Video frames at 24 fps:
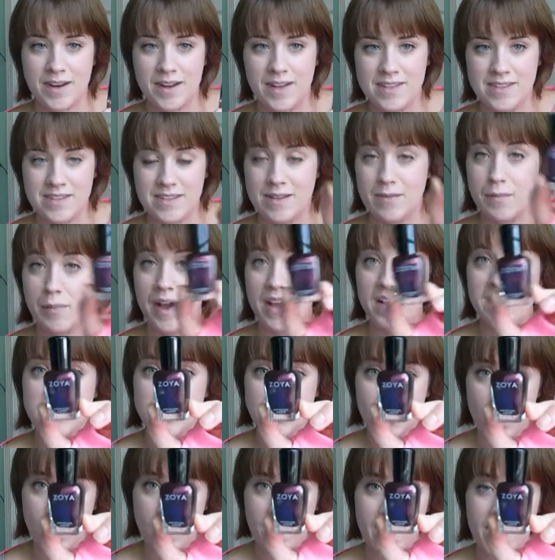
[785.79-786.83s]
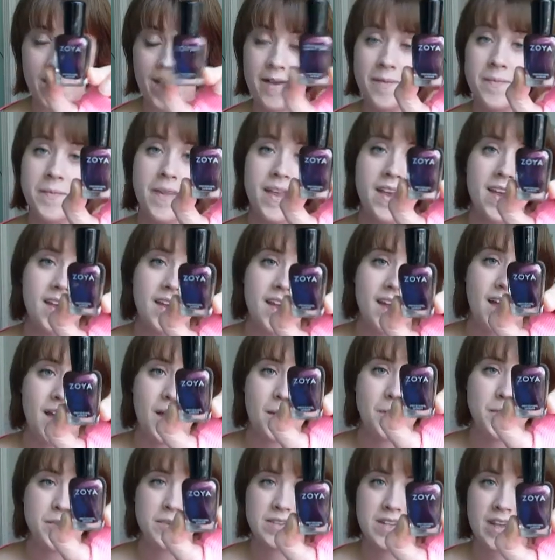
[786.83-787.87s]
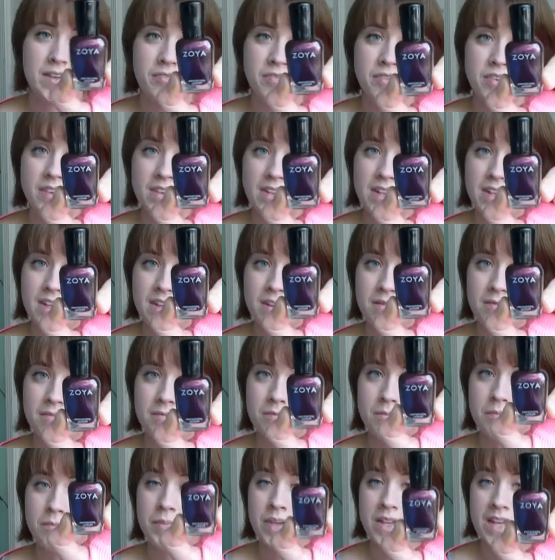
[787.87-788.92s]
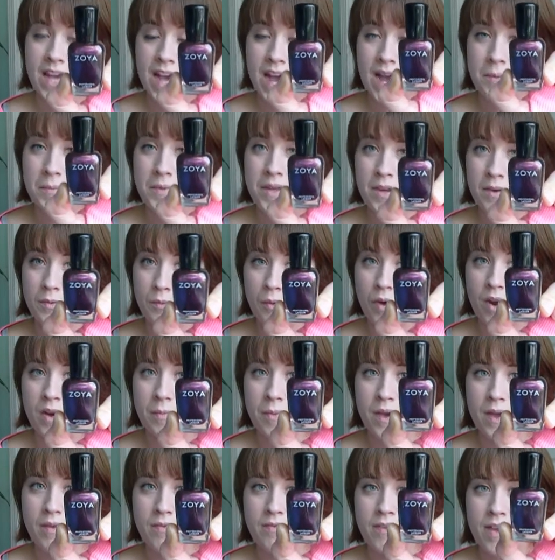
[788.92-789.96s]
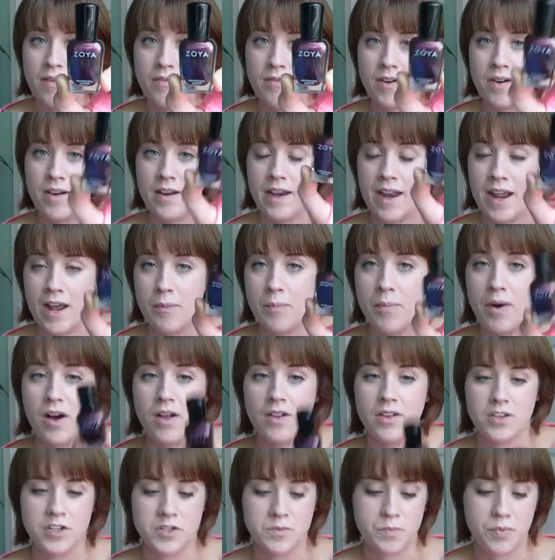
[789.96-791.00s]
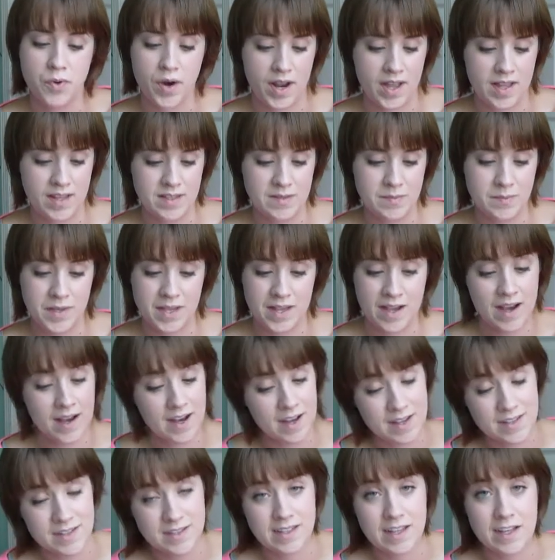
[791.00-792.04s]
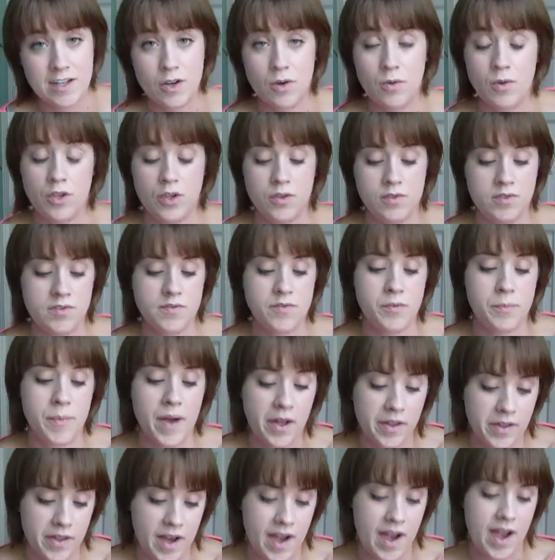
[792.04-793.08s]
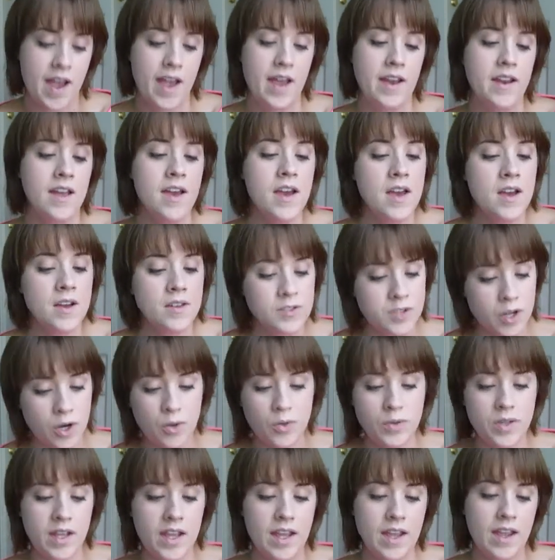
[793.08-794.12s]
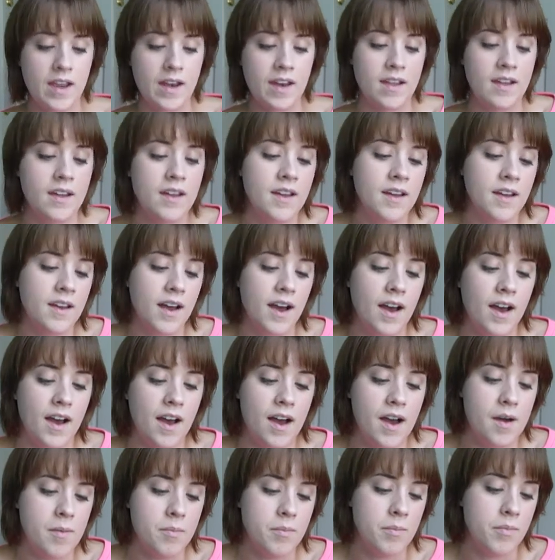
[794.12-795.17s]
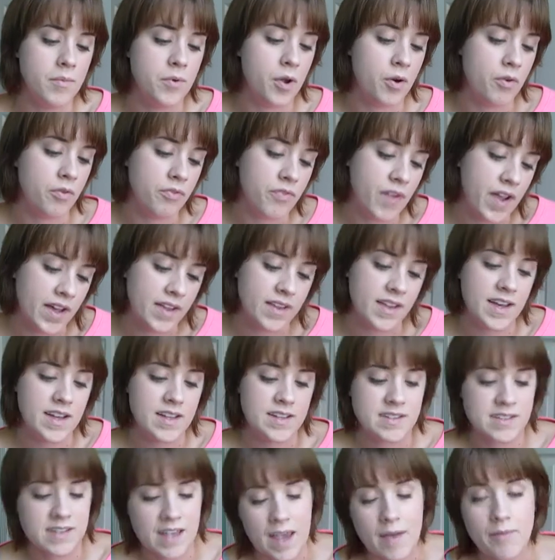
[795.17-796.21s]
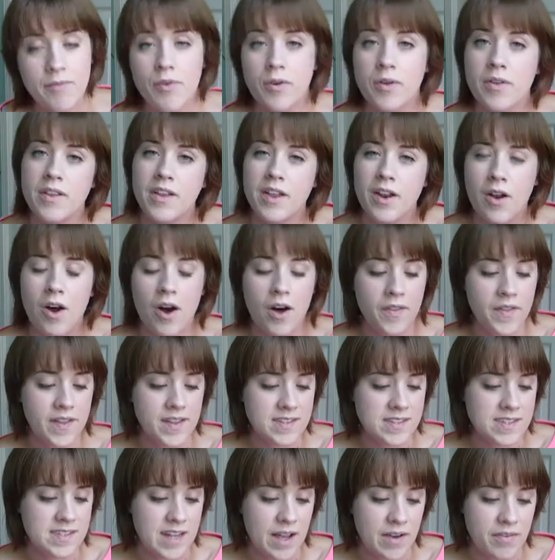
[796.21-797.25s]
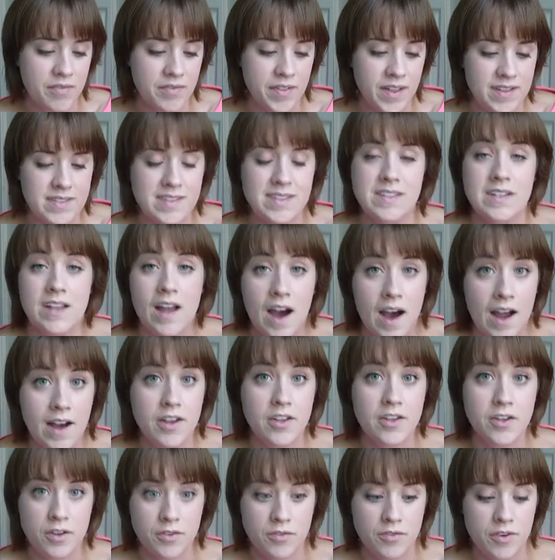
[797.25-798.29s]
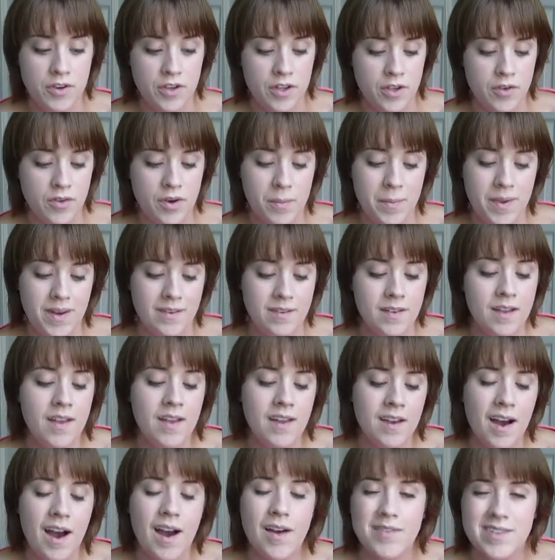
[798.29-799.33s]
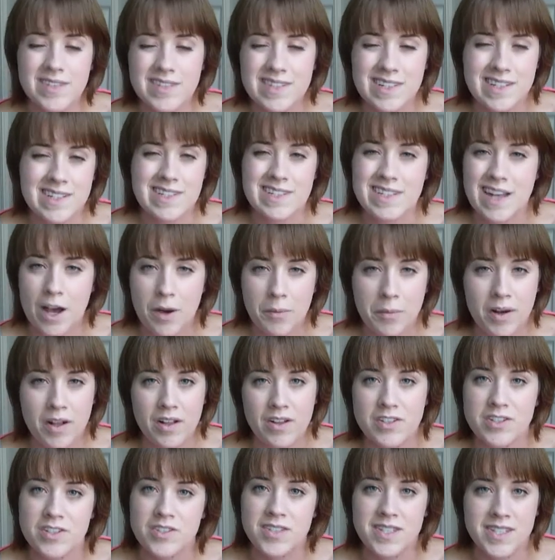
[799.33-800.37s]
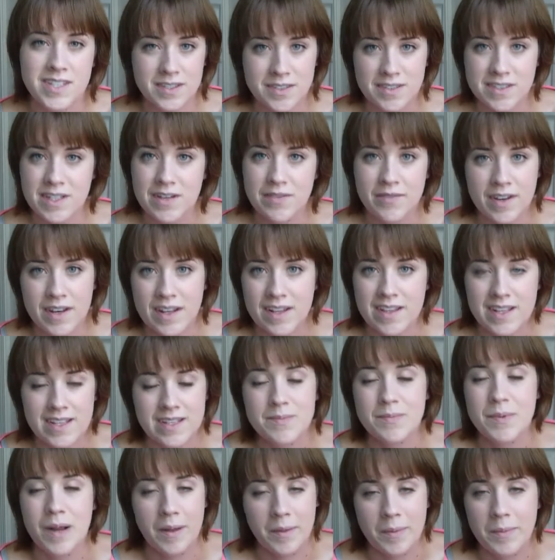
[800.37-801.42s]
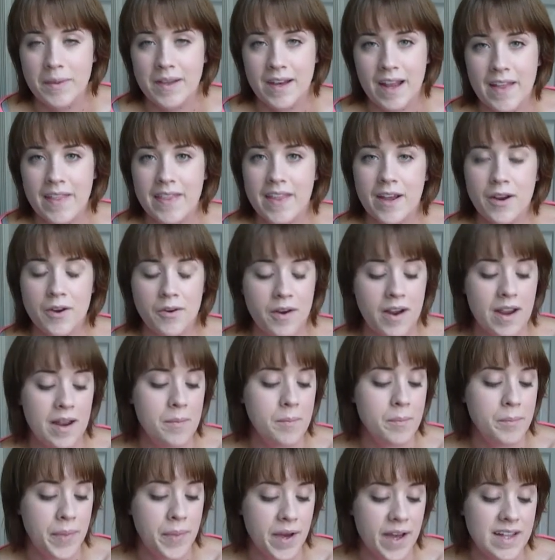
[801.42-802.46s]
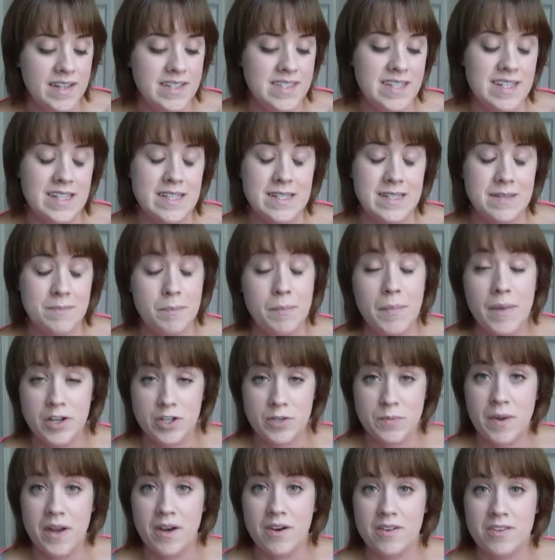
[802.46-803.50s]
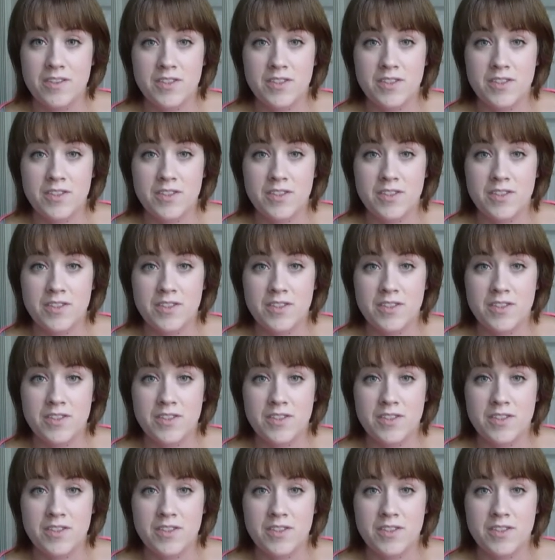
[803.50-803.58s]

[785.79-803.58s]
It's by Zoya. They're definitely becoming one of my favorite nail polish brands because they don't use formaldehyde, toluene, no phthalates, camphor, you know, all that stuff that's not good for you. I mean, obviously it's nail polish, there's still stuff in it that's probably not that great, but it's much better.